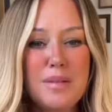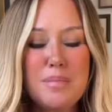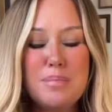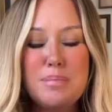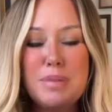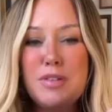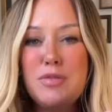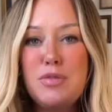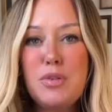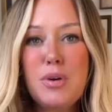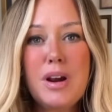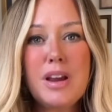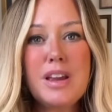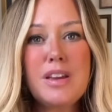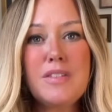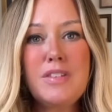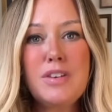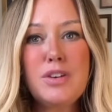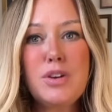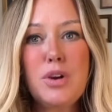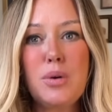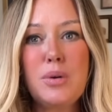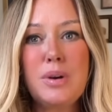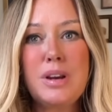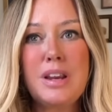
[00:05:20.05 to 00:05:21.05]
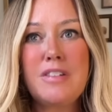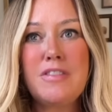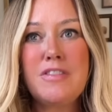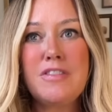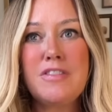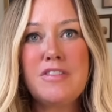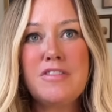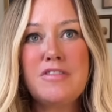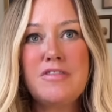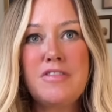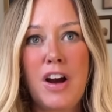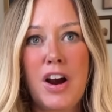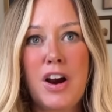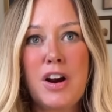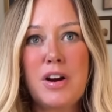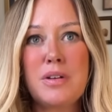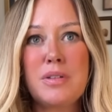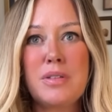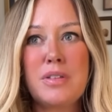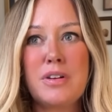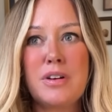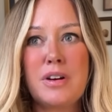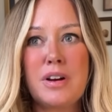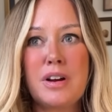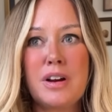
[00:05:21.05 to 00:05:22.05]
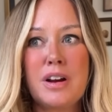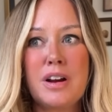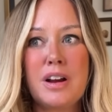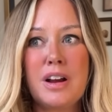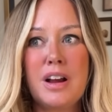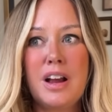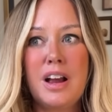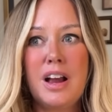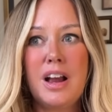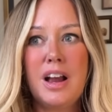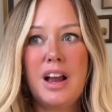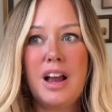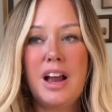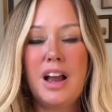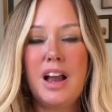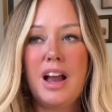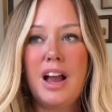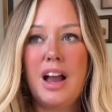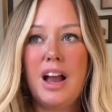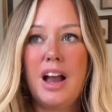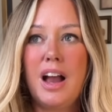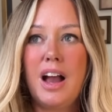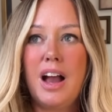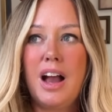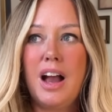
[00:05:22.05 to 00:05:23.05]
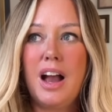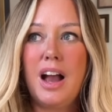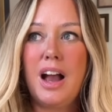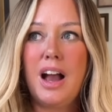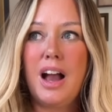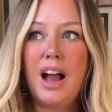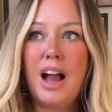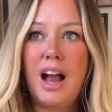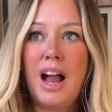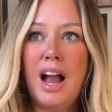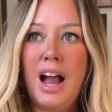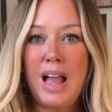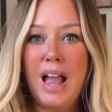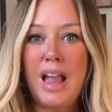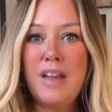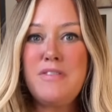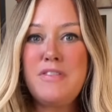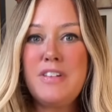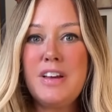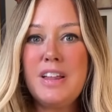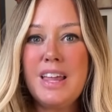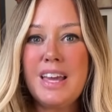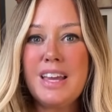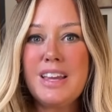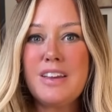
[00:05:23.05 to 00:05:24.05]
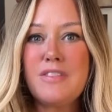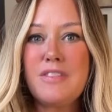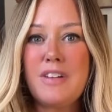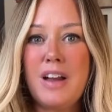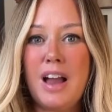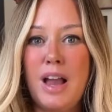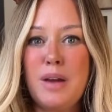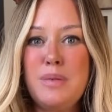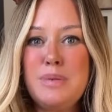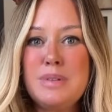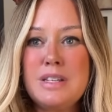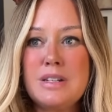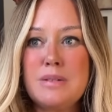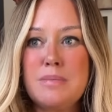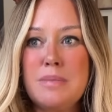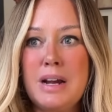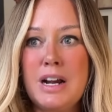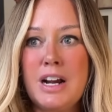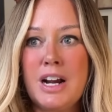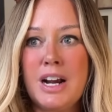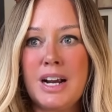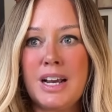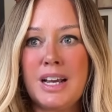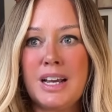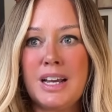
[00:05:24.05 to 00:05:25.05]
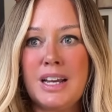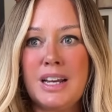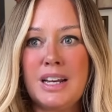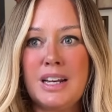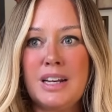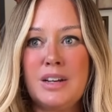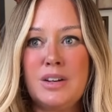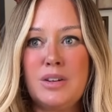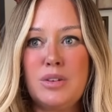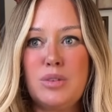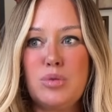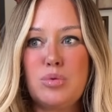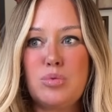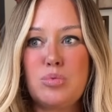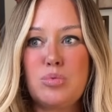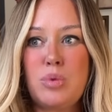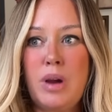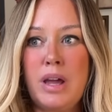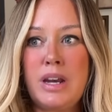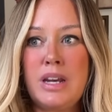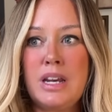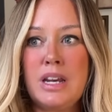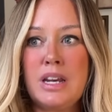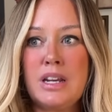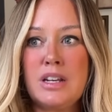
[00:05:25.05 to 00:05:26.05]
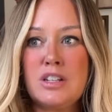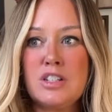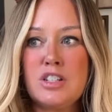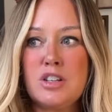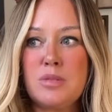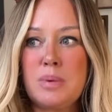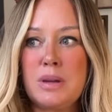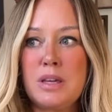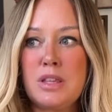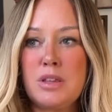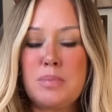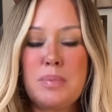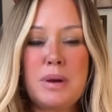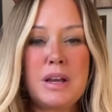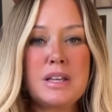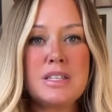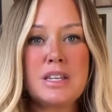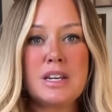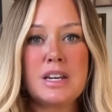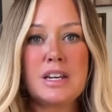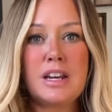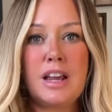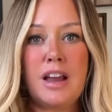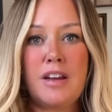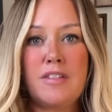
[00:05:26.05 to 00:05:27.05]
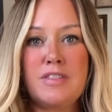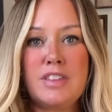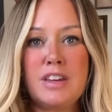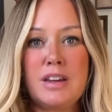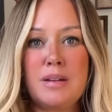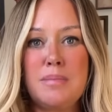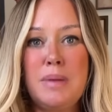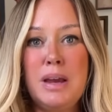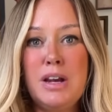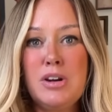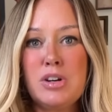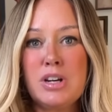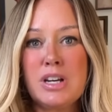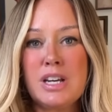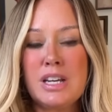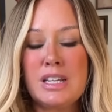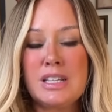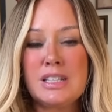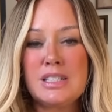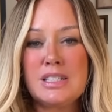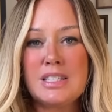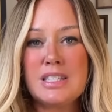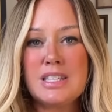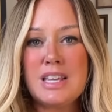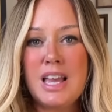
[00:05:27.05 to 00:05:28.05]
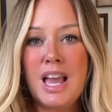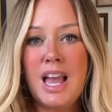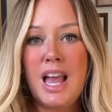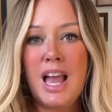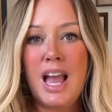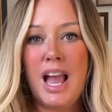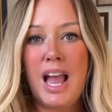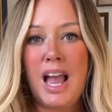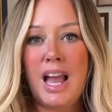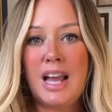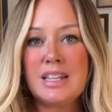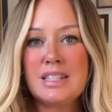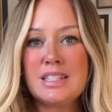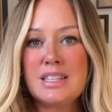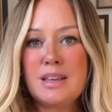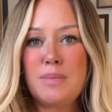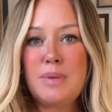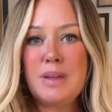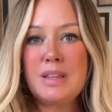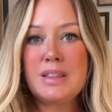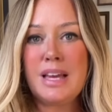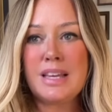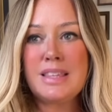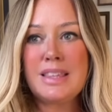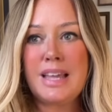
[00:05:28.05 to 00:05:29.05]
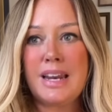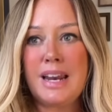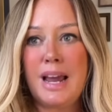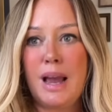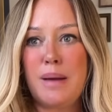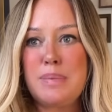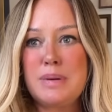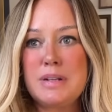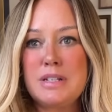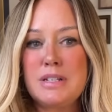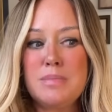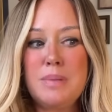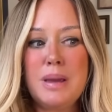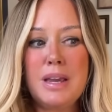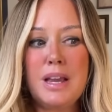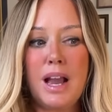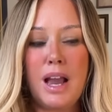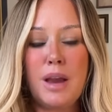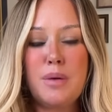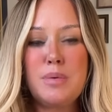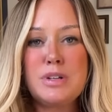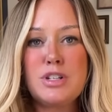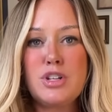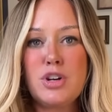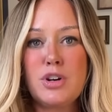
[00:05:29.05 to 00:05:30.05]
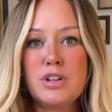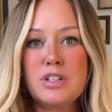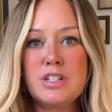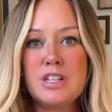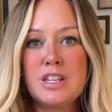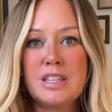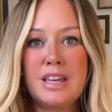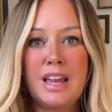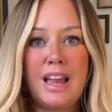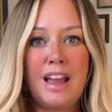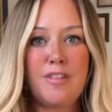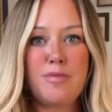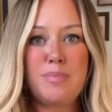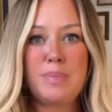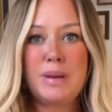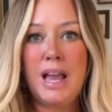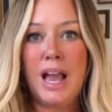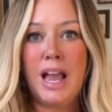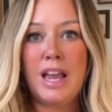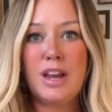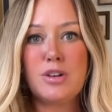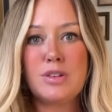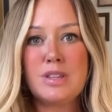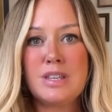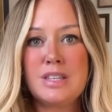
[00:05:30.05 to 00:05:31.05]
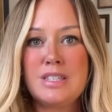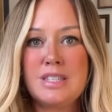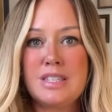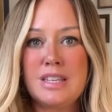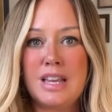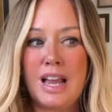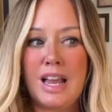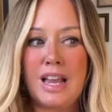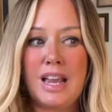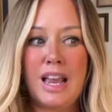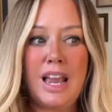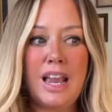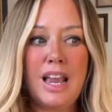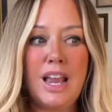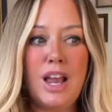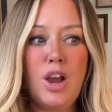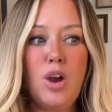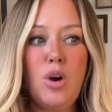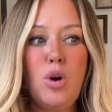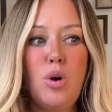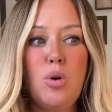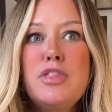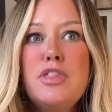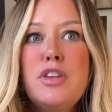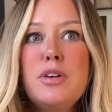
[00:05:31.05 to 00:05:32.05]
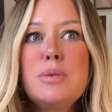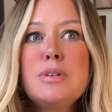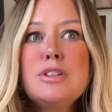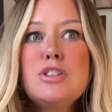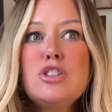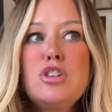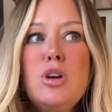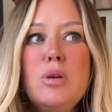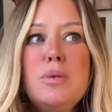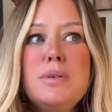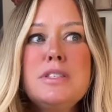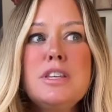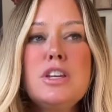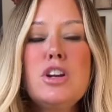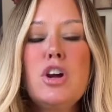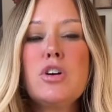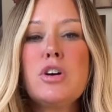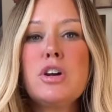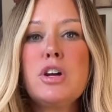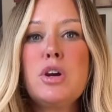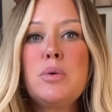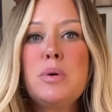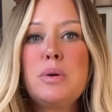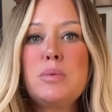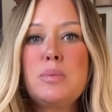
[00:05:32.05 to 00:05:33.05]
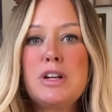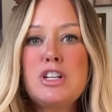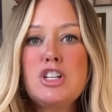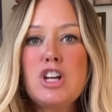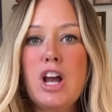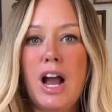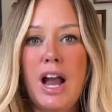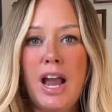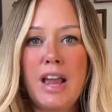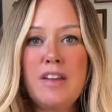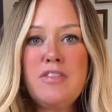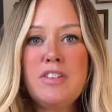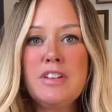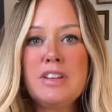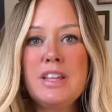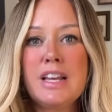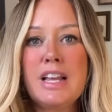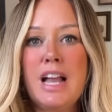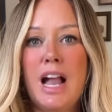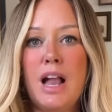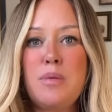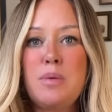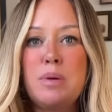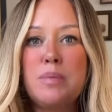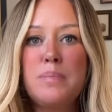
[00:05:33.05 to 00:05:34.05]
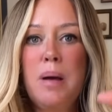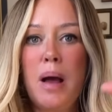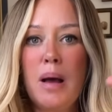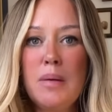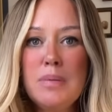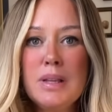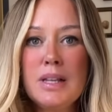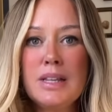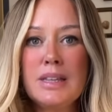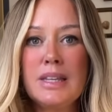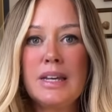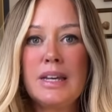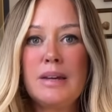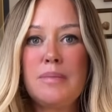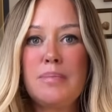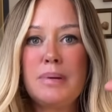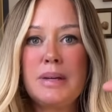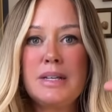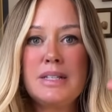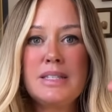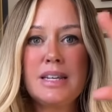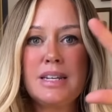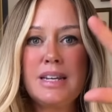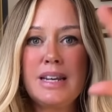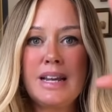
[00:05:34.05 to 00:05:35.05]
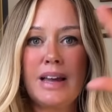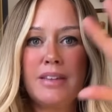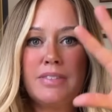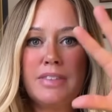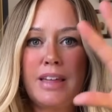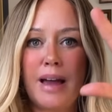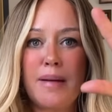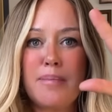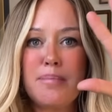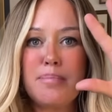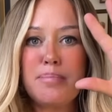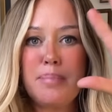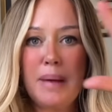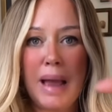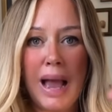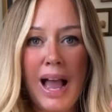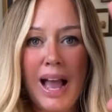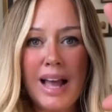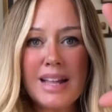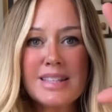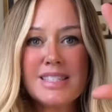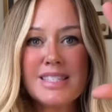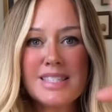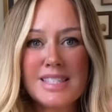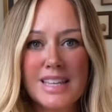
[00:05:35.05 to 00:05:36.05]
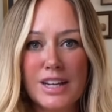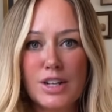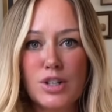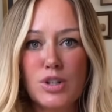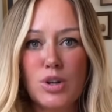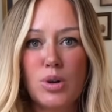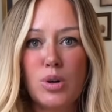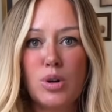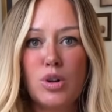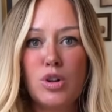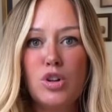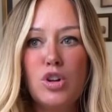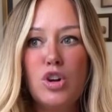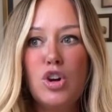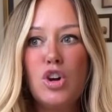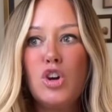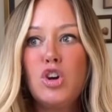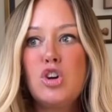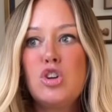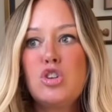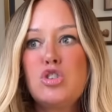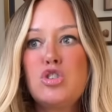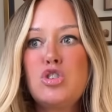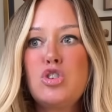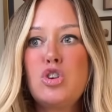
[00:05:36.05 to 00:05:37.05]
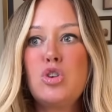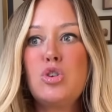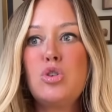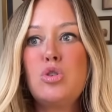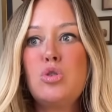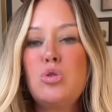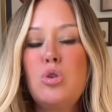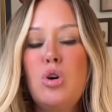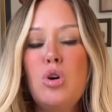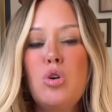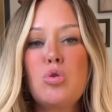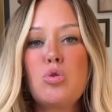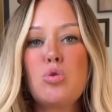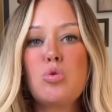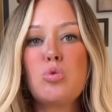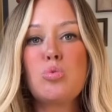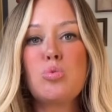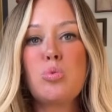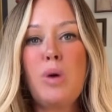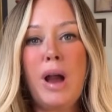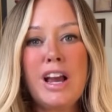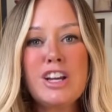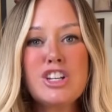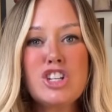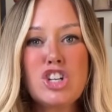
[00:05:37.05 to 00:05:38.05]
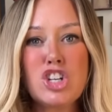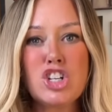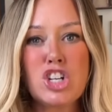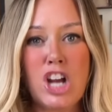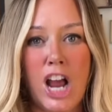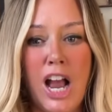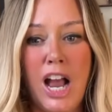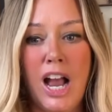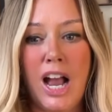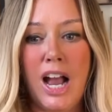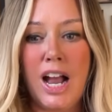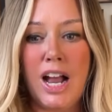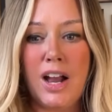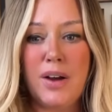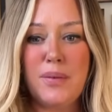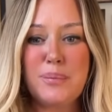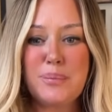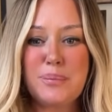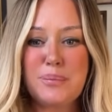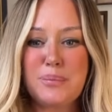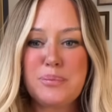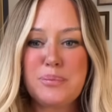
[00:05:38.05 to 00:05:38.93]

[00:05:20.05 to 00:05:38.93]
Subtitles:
Before I even go any farther, I feel like if I was an American running to be the president of the Americans and something like that happened to me, I would turn to the FBI or the CIA. There is no scenario in which I feel like I would publicly be sending out that bat signal to Russia.